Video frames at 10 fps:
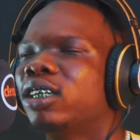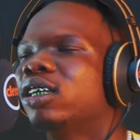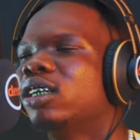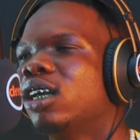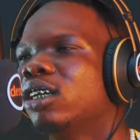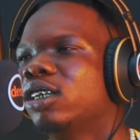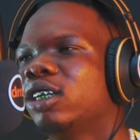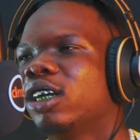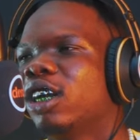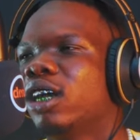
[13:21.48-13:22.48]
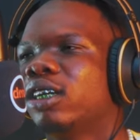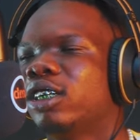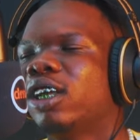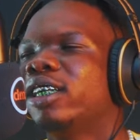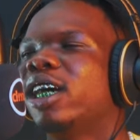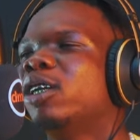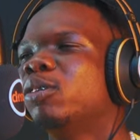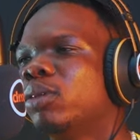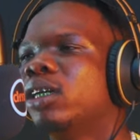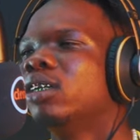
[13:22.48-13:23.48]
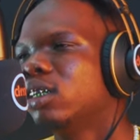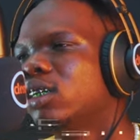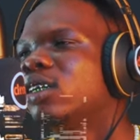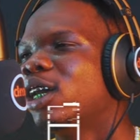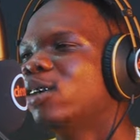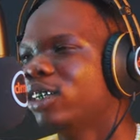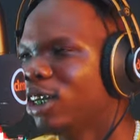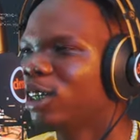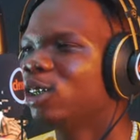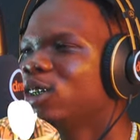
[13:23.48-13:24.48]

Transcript: that's the last check I got. It's not okay. done, but that was okay. So